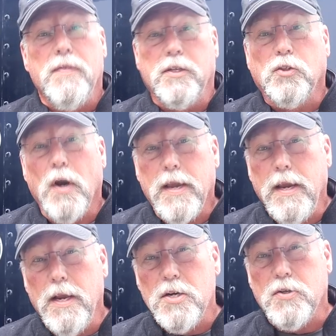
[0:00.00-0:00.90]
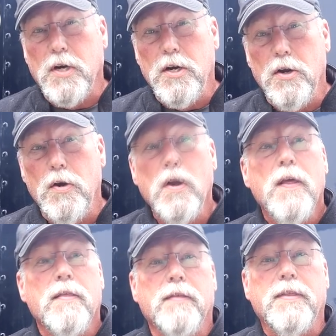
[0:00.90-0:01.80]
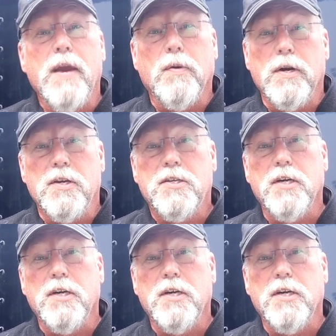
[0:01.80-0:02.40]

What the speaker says: the trucking industry knew that they were in